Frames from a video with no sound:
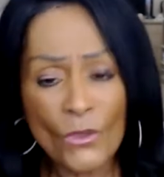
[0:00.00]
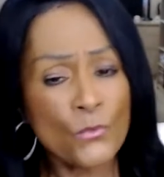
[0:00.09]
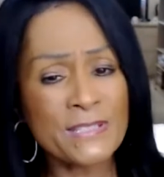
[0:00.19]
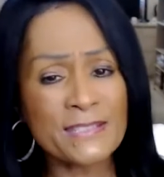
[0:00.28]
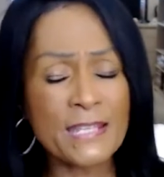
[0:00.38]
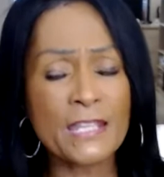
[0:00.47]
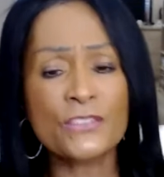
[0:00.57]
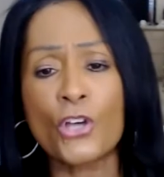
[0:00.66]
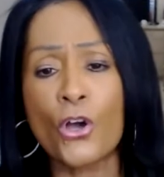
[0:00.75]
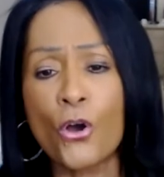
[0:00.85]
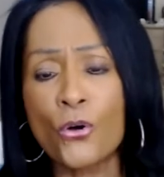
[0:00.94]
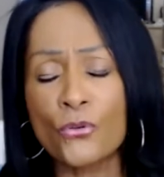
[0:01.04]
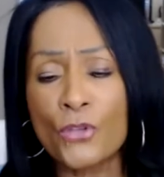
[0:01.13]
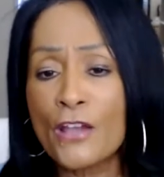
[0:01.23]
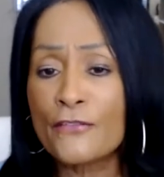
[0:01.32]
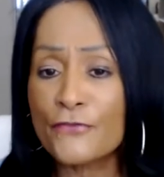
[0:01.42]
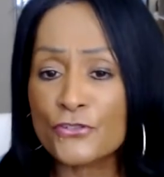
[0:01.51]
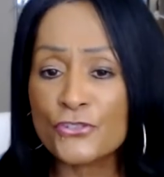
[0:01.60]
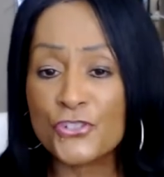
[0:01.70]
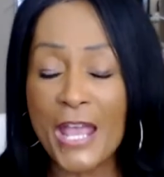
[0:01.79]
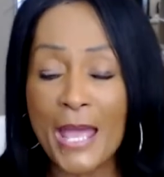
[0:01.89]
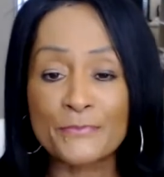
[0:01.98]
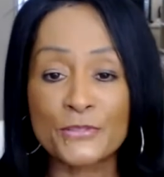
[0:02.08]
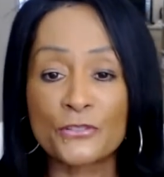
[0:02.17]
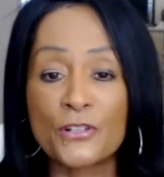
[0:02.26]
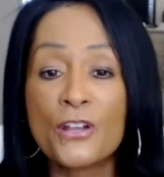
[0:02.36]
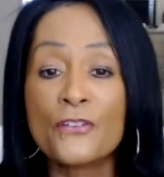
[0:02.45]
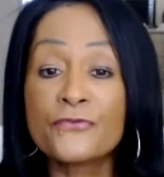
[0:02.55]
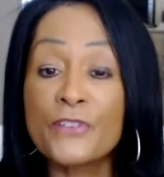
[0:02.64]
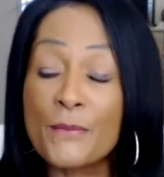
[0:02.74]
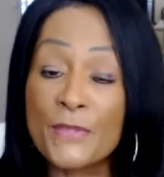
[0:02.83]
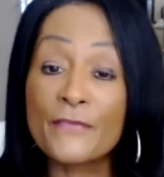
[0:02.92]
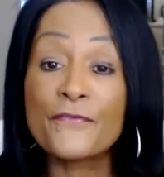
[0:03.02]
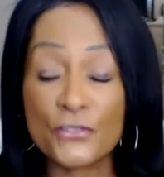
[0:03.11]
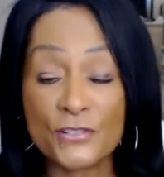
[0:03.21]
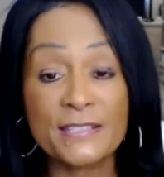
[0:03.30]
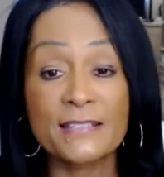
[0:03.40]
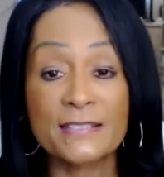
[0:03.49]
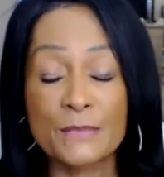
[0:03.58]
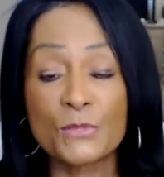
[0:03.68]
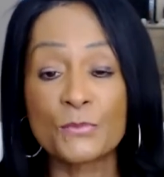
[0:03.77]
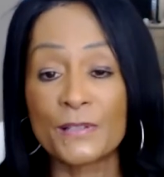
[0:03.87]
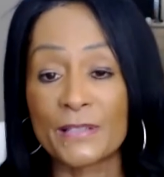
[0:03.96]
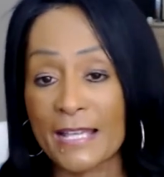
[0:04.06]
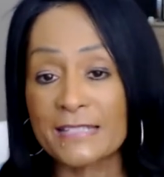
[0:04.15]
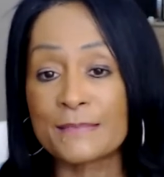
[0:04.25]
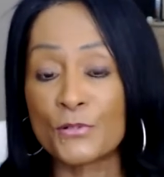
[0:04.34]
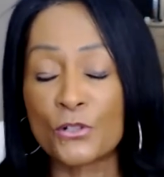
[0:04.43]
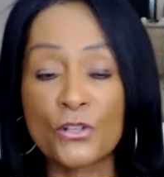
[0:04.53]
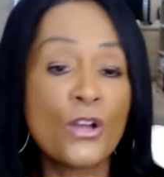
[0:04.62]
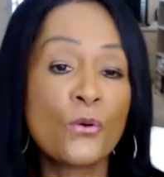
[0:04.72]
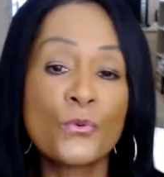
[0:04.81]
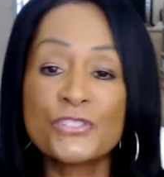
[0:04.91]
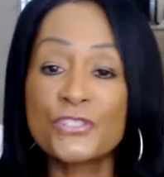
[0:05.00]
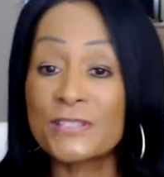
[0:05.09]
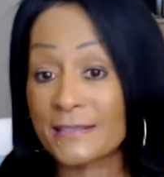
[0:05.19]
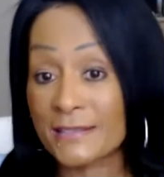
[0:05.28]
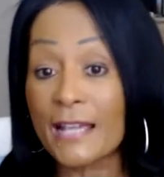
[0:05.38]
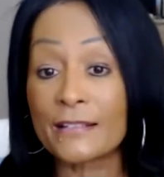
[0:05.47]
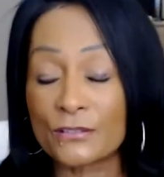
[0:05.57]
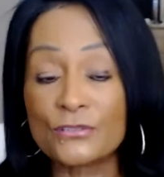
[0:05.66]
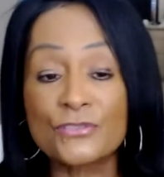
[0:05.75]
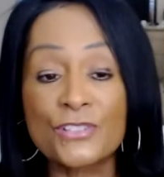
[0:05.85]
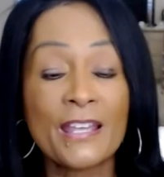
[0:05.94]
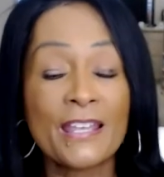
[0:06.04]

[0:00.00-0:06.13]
was take the whole first chapter from the first Esteemable Acts book, which is titled,